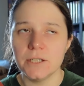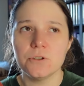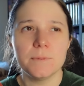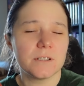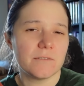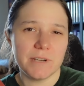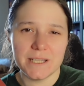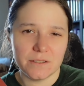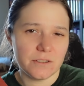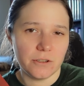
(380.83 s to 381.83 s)
It's all because of
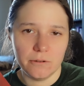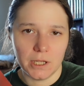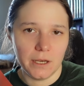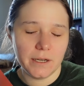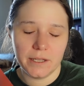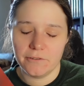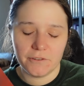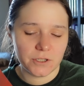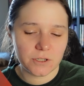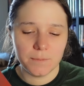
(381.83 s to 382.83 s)
reasons that you learn in the
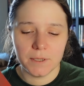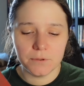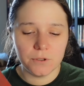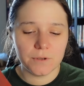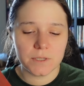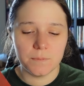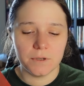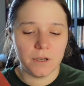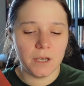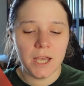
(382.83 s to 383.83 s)
first couple of books books,
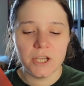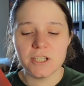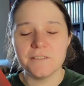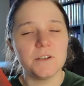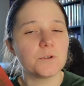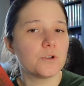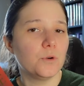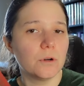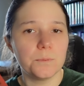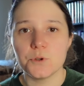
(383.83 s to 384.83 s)
but she feels
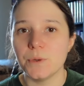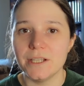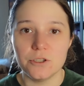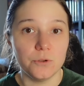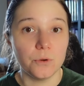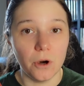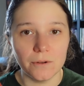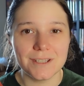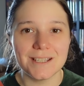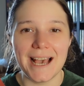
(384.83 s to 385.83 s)
torn between two
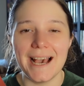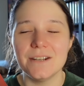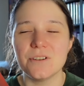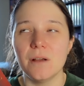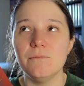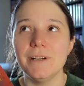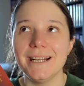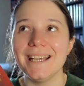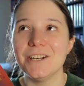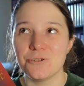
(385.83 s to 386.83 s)
gods. And I'm
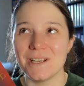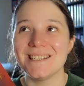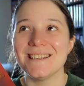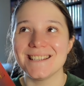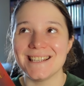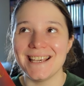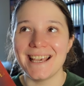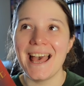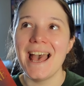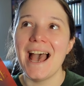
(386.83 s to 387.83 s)
really interested to
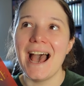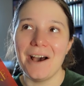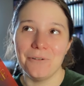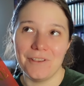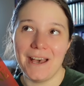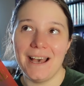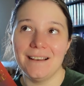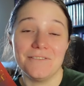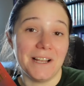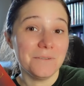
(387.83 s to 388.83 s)
see how
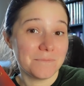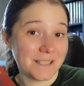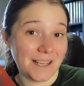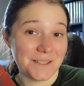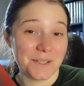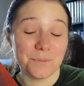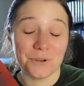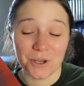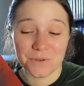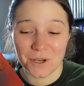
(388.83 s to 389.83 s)
that develops as the
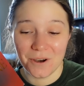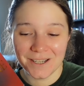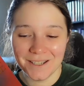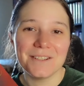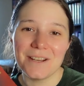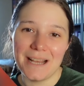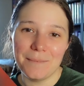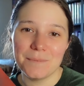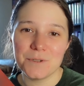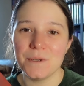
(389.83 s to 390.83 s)
book goes on. The
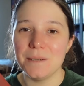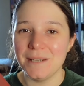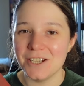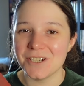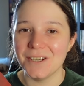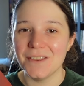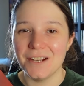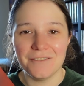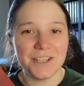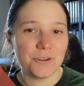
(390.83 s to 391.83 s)
dynamic between Mische and the
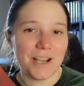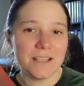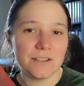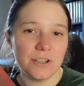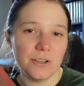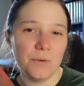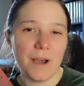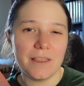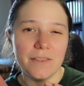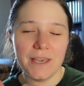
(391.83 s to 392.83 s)
love interest, who
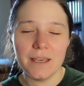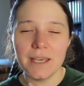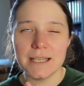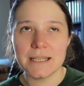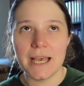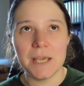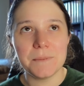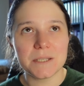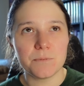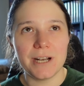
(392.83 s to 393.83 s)
I think his name
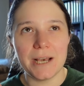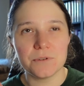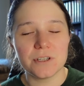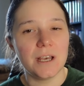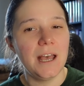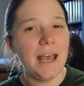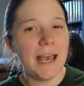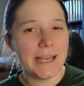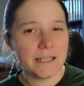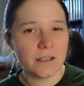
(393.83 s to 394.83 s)
is pronounced
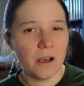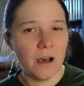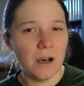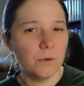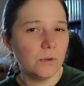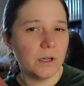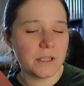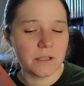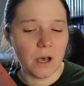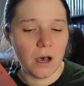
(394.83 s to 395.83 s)
Asar or
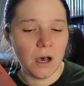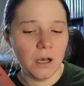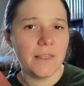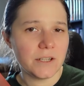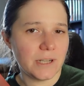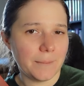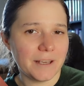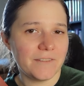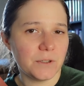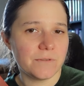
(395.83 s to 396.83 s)
Asar, their
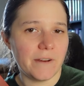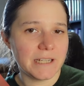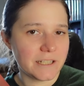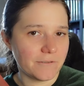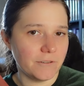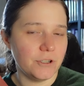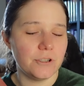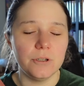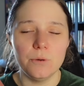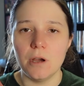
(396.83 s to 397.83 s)
dynamic feels very different
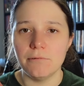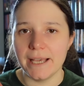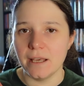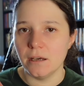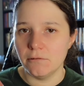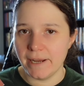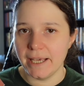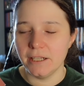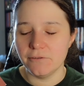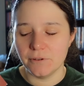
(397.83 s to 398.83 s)
to Oraya and
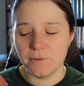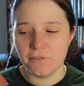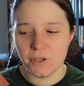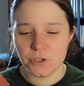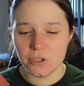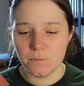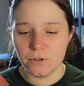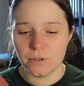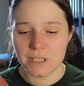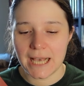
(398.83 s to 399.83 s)
Rain from the first two
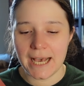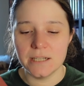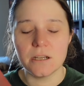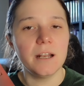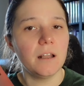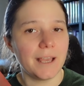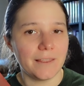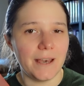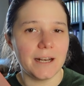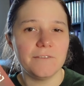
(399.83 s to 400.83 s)
books. And I
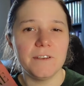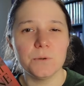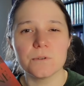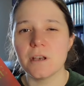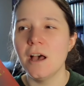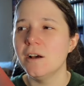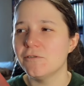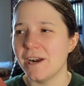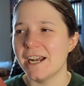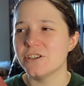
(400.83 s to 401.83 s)
like that. It feels
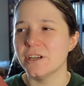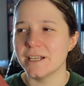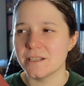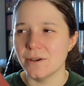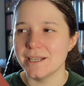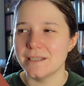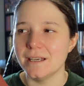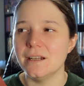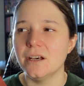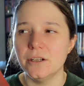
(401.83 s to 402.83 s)
fresh and
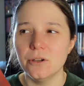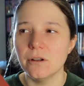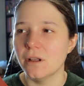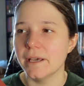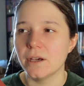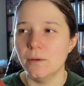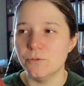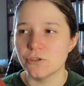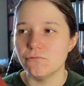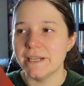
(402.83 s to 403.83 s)
exciting and not like I'm
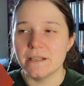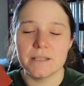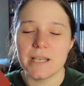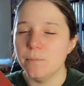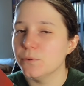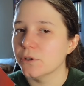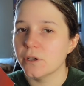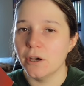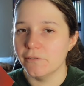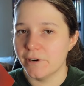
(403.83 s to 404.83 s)
just reading the same
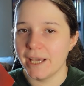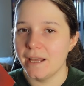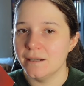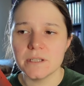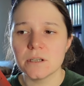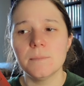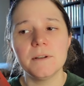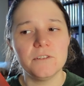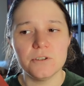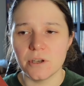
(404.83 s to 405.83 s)
book over again. There's a couple
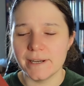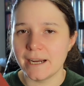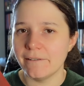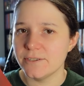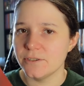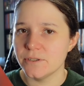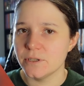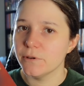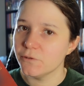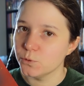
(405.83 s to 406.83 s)
of new side characters
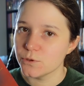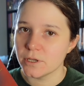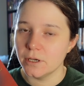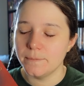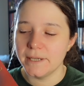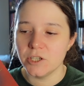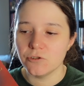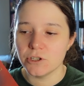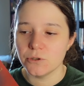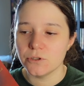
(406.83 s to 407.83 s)
that we've also been
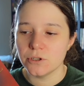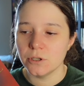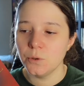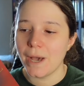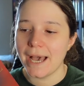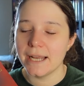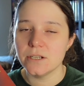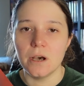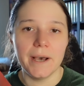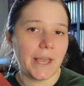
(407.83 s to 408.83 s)
introduced to,
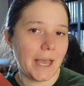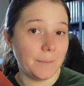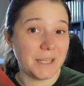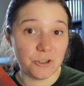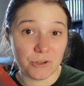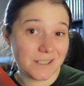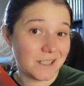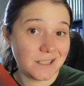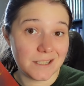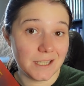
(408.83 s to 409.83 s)
and I am
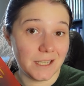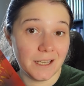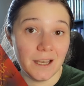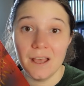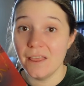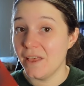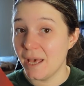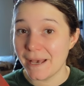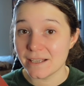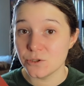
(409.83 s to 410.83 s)
interested to see
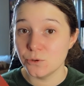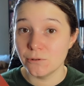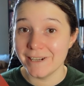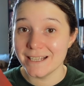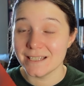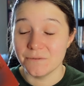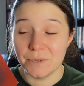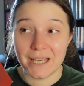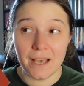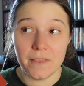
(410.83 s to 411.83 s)
their backstories, if
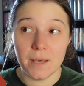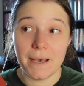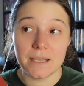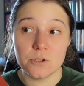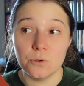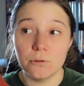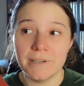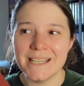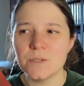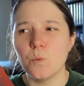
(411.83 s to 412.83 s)
we get their
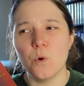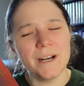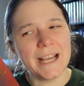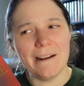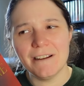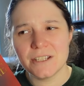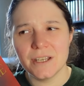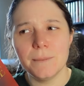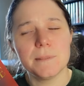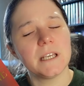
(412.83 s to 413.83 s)
backstories. One one character
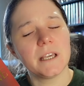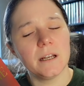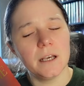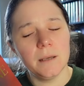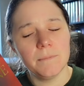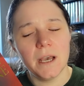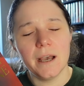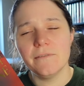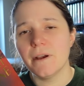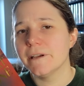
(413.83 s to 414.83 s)
in particular
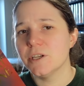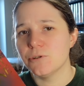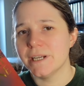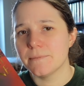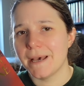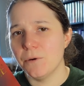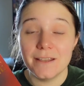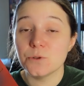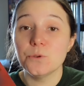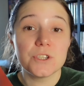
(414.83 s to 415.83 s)
I'm very intrigued about.
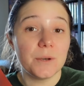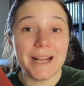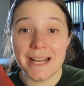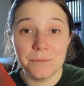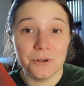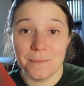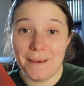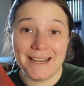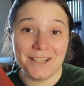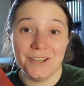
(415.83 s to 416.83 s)
There's also an animal
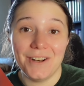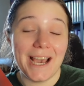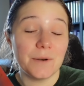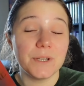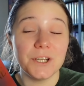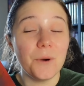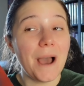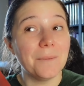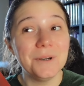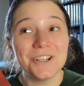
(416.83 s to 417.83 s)
companion and we know
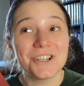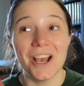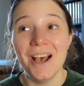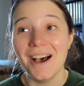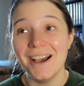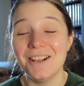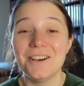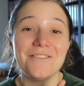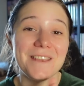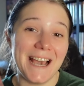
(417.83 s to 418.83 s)
how much I
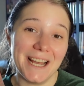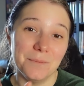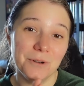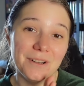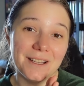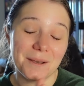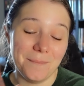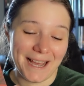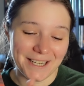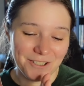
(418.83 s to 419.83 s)
love the animal
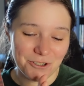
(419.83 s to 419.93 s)
companion